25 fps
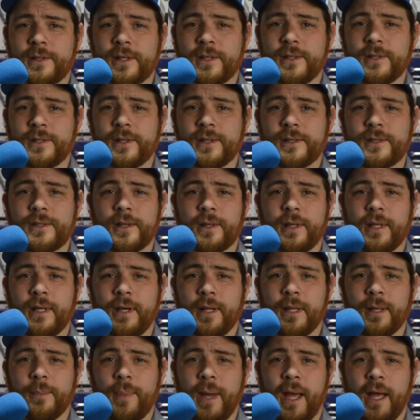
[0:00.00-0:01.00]
consistently
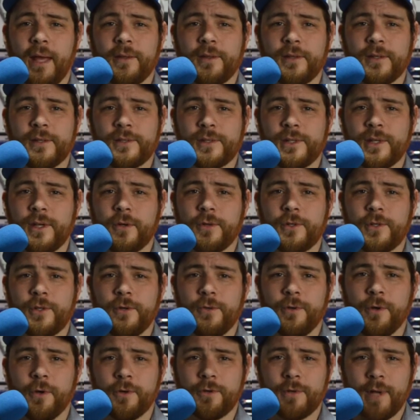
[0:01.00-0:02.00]
on the path to
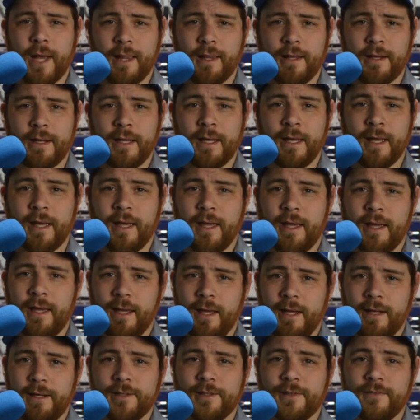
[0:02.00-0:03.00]
CO2 neutrality
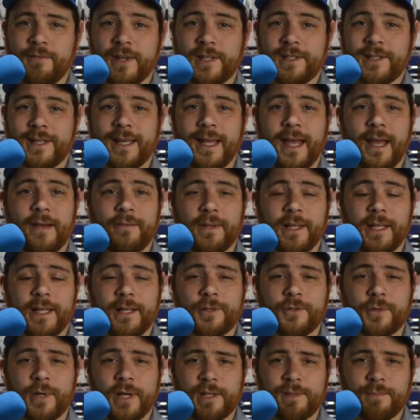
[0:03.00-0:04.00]
and is investing heavily
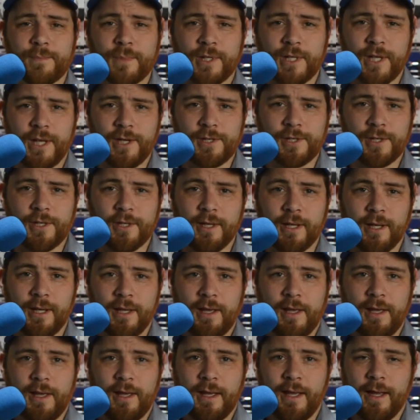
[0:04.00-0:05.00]
in transportation.
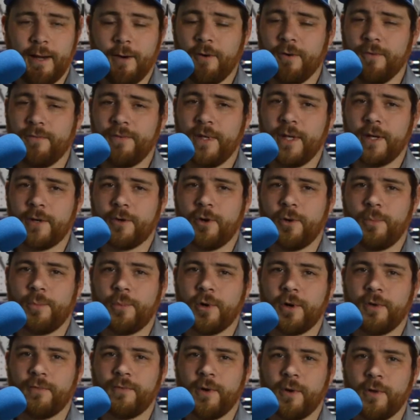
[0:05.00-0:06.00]
Our vehicle
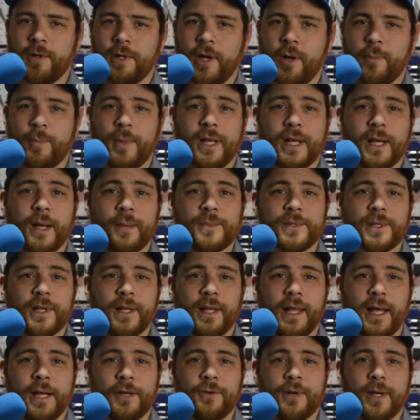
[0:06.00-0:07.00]
portfolio becomes
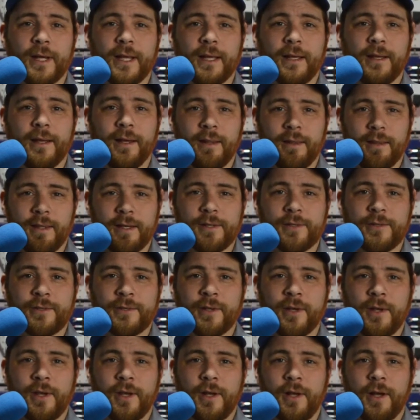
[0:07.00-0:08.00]
electric, and
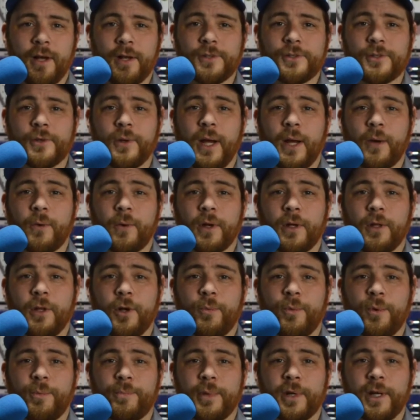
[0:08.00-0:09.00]
thus also our
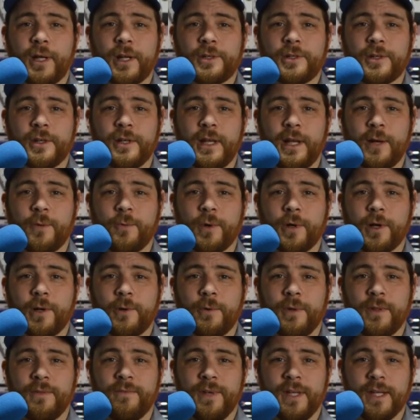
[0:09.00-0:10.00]
global production
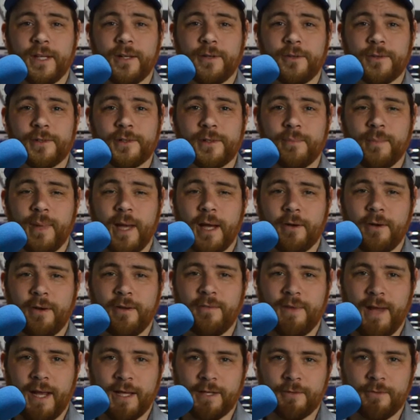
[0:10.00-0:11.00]
network with vehicles and battery
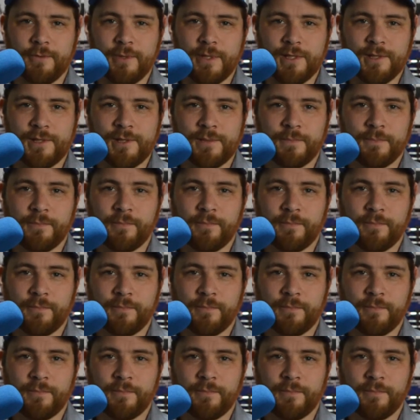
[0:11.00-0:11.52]
factories.